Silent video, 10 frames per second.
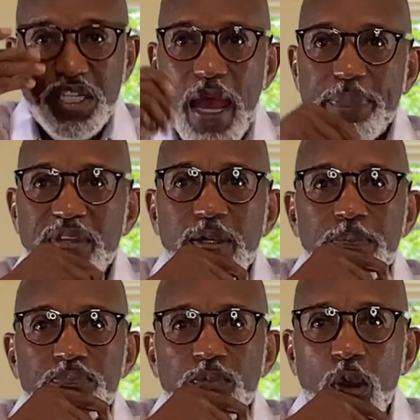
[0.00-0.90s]
chapter.
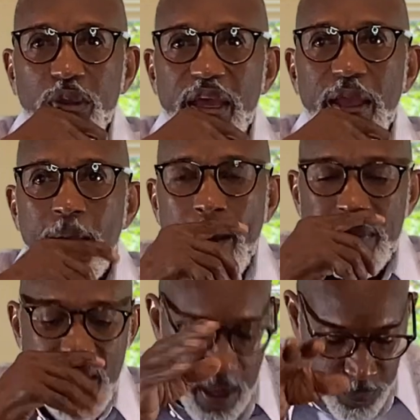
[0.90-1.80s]
Okay.
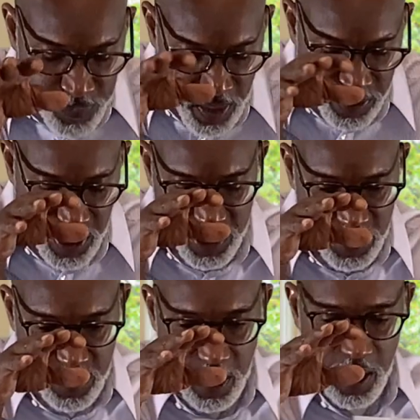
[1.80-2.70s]
Now this
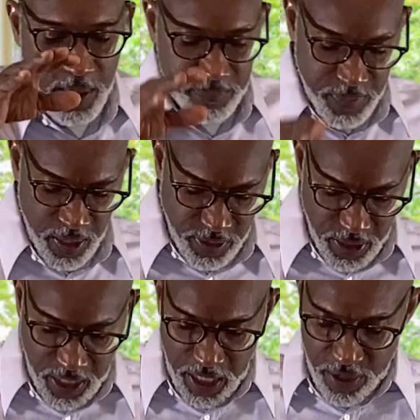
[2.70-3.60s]
is the um, the
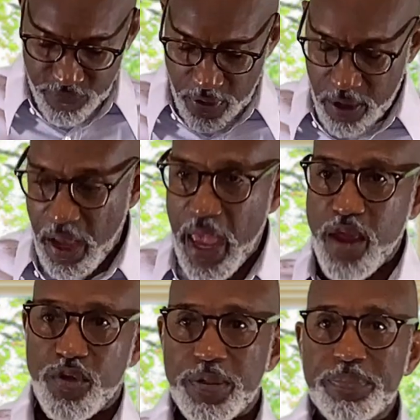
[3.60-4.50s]
king of uh,
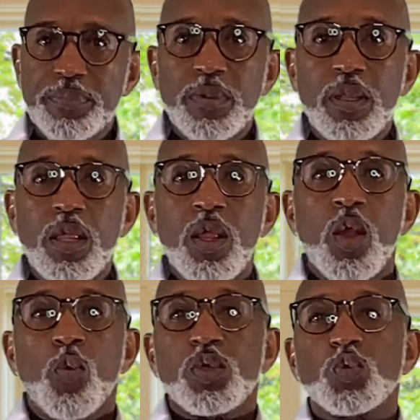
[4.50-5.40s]
Aram
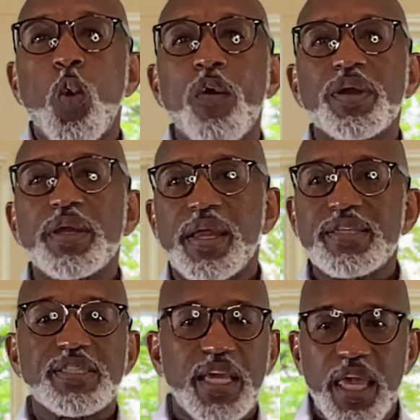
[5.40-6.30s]
was warring
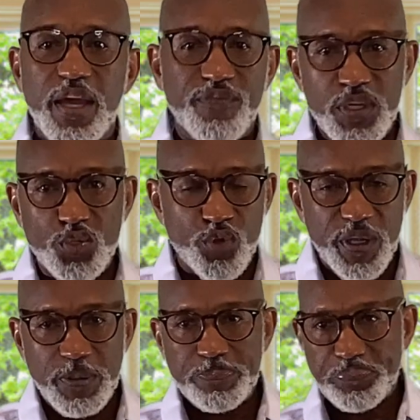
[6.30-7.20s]
against the king of
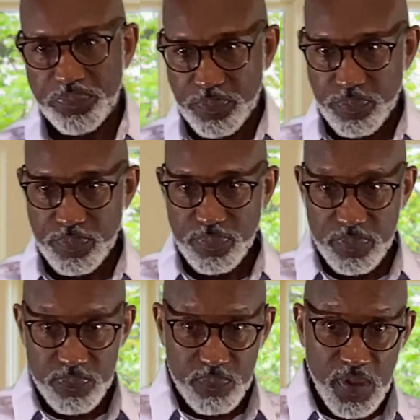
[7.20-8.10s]
Israel.
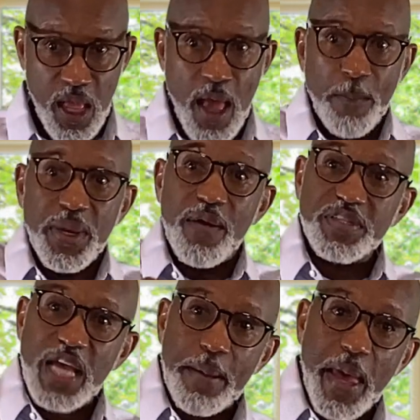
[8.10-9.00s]
But every
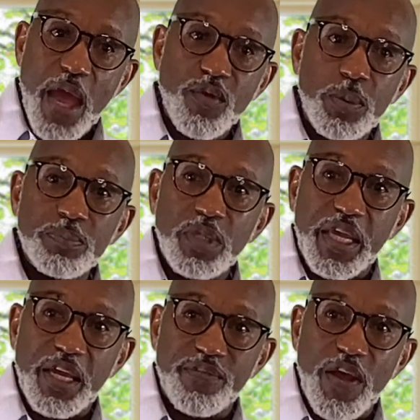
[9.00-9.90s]
time Aram, the
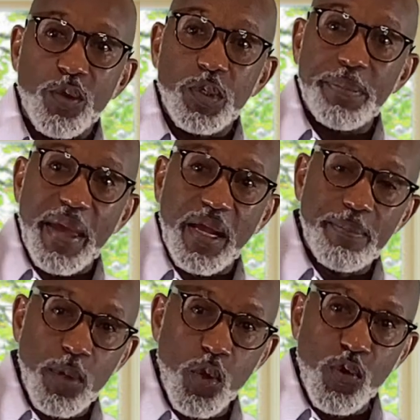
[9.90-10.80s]
king of Aram, would make a
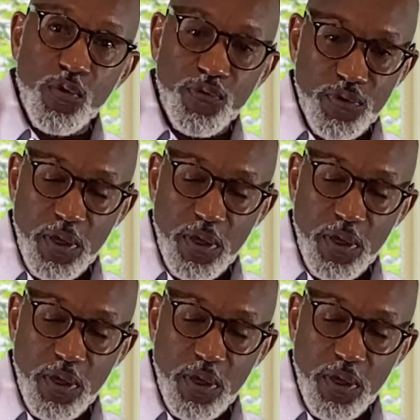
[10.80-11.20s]
move,